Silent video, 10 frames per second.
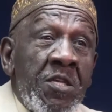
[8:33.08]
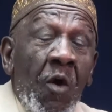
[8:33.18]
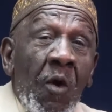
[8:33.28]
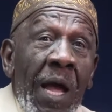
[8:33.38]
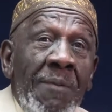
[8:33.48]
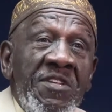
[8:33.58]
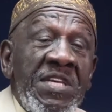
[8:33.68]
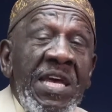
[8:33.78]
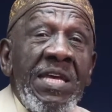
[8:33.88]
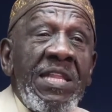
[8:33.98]
So I'm
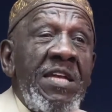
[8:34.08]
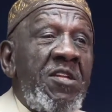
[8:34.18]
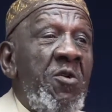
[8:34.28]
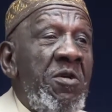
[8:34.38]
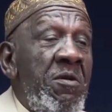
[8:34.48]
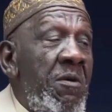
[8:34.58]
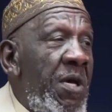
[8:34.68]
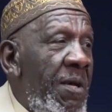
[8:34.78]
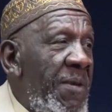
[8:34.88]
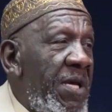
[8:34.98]
saying that to you
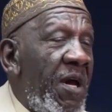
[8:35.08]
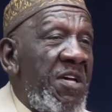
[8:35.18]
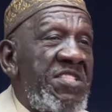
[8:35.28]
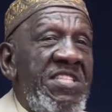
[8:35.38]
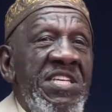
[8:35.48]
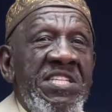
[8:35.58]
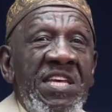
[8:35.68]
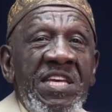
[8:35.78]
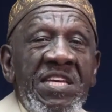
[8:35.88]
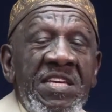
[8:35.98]
because this
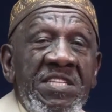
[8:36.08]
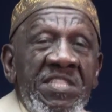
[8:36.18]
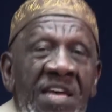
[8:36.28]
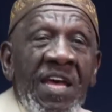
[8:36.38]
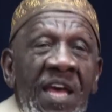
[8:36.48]
is